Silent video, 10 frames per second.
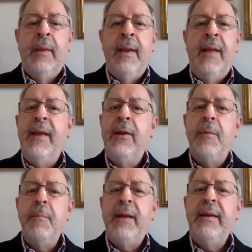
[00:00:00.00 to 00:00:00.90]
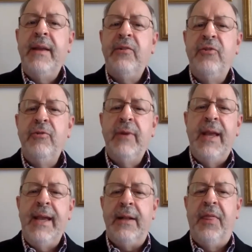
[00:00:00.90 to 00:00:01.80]
And then on Monday, June
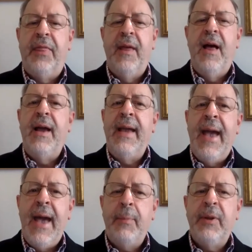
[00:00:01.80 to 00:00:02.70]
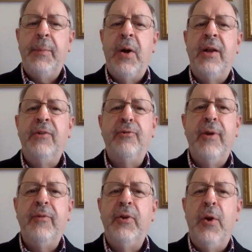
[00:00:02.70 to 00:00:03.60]
8th, I happen upon
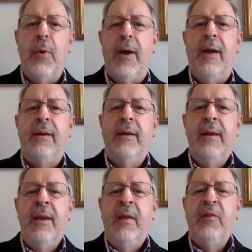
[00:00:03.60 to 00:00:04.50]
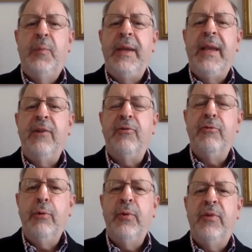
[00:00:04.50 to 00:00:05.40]
Trevor Noah speaking
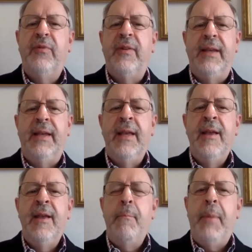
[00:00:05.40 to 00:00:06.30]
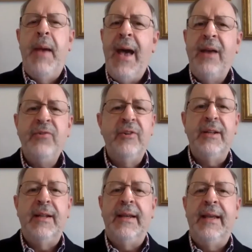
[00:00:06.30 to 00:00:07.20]
truthfully,
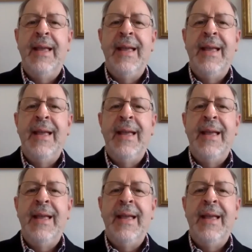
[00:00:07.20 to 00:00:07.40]
passionately,